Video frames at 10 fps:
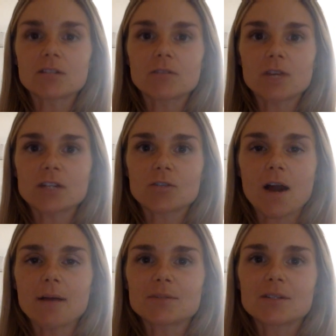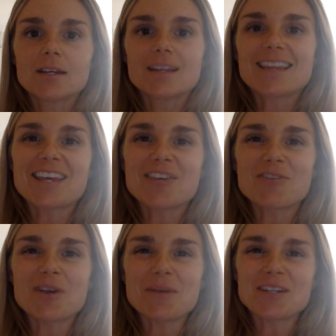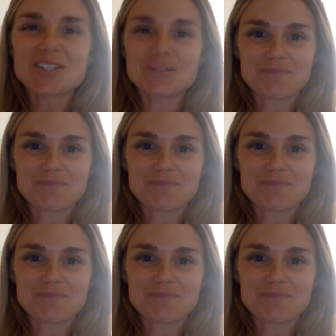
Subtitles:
lost crops. Thank you very much.